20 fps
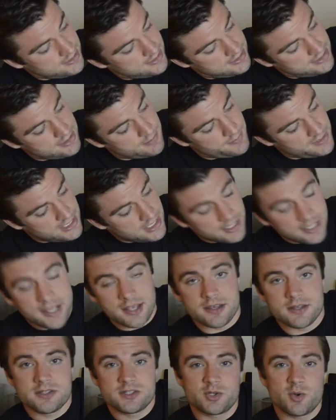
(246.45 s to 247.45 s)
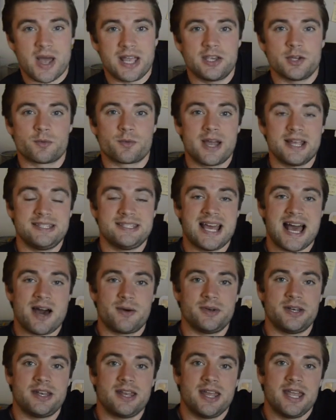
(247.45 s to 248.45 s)
in the beginning so I could write
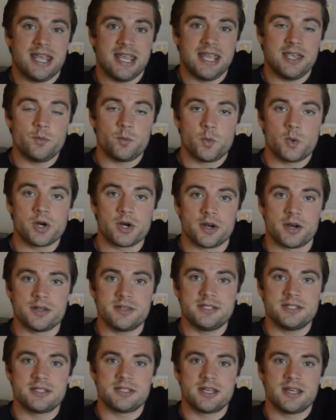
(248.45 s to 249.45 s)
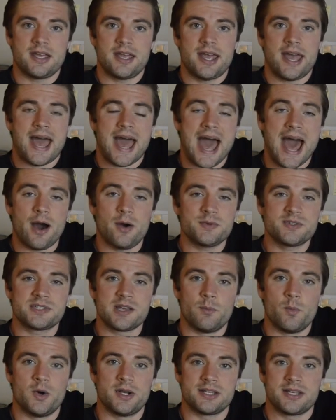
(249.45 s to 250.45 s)
down in words how
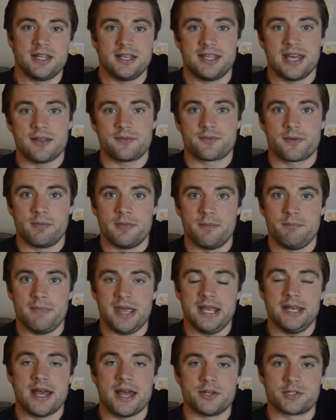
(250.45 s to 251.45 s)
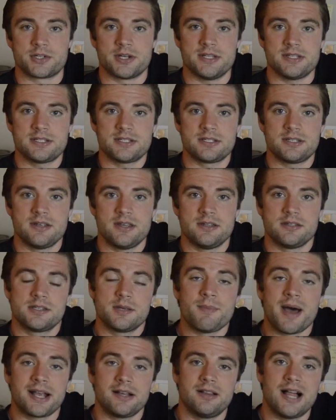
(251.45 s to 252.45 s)
someone could get from the main entrance to
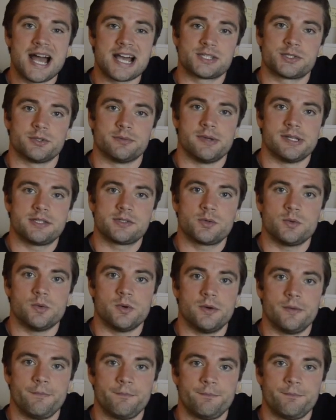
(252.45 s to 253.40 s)
my classroom at school.